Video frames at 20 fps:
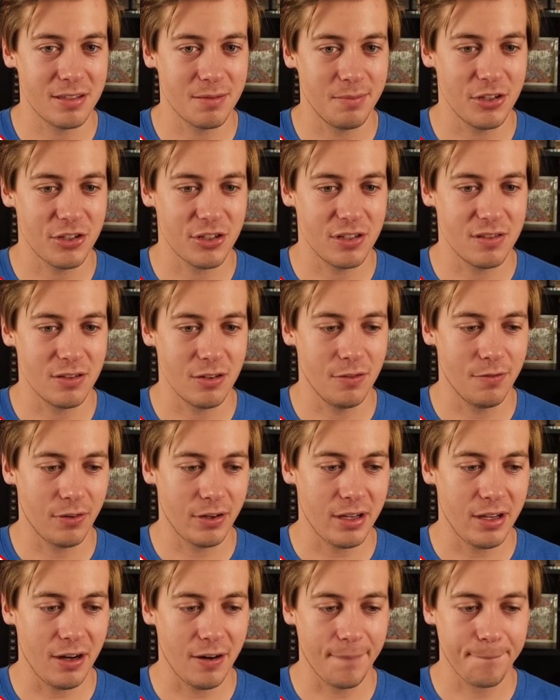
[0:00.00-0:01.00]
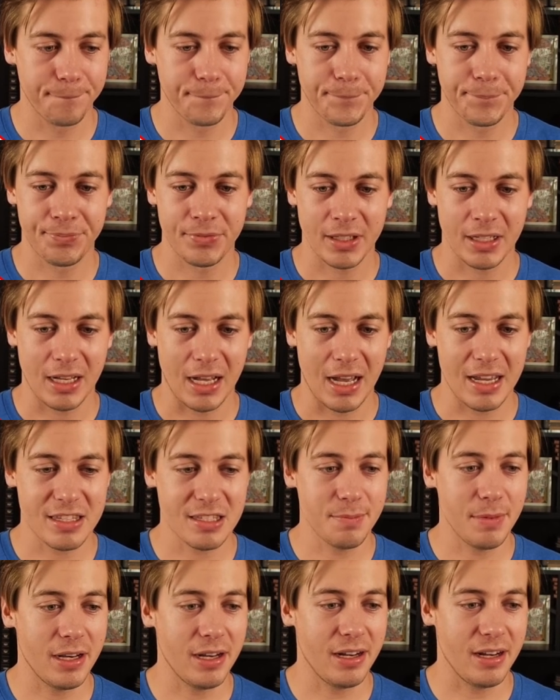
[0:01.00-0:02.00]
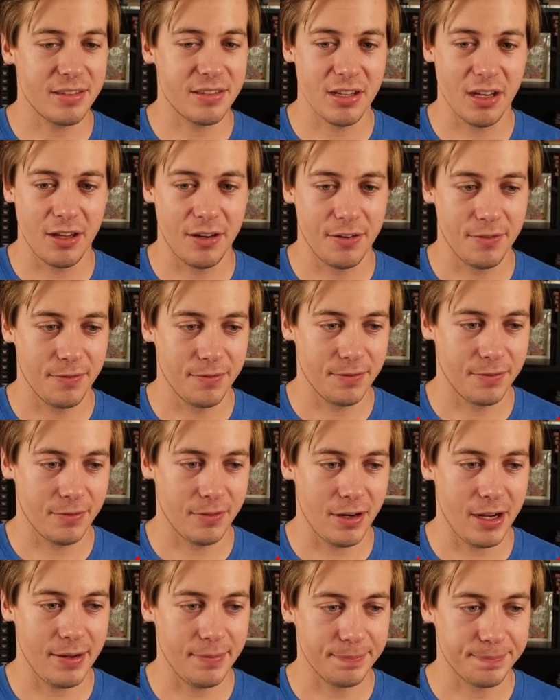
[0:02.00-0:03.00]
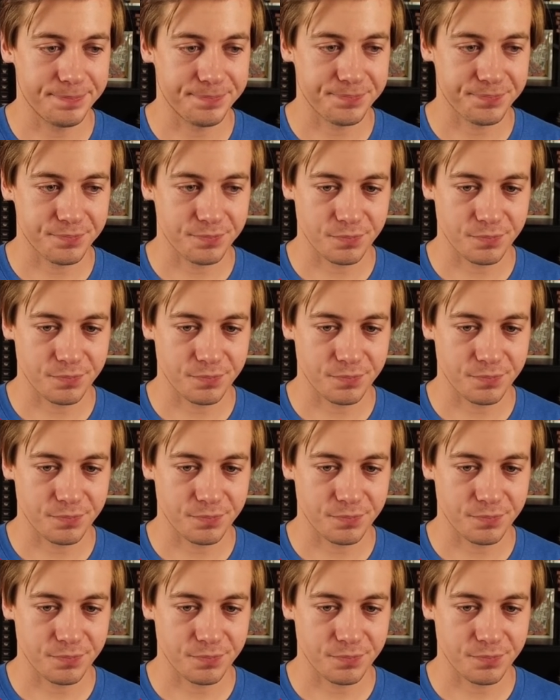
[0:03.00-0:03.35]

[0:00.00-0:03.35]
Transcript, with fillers: submissions over here, I submitted a ton, right?